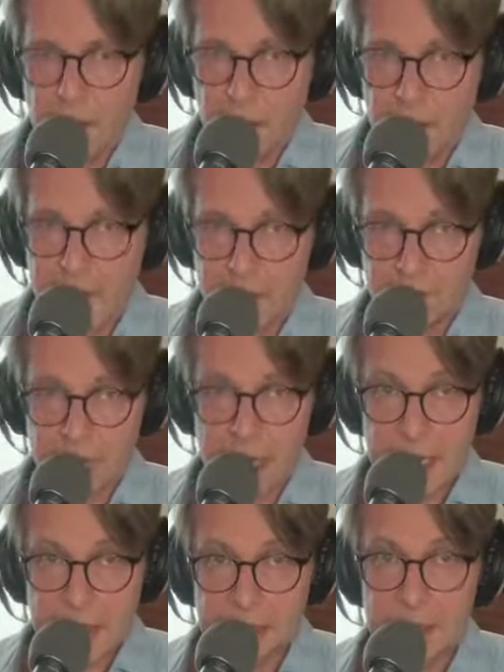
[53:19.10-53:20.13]
Have
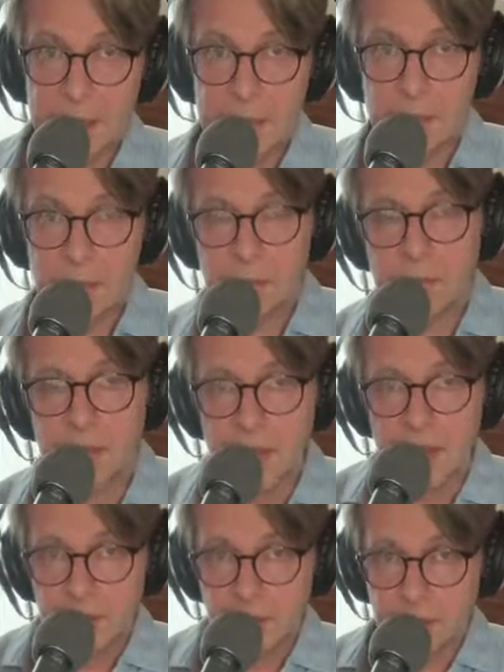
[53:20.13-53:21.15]
I
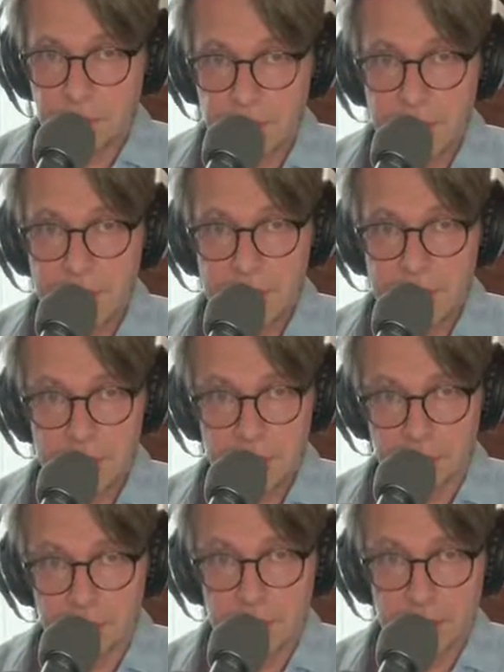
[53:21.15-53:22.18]
come to make
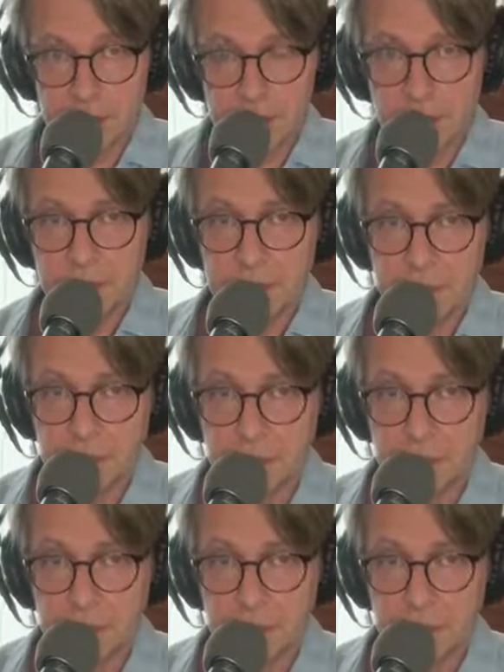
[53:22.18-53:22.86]
amends?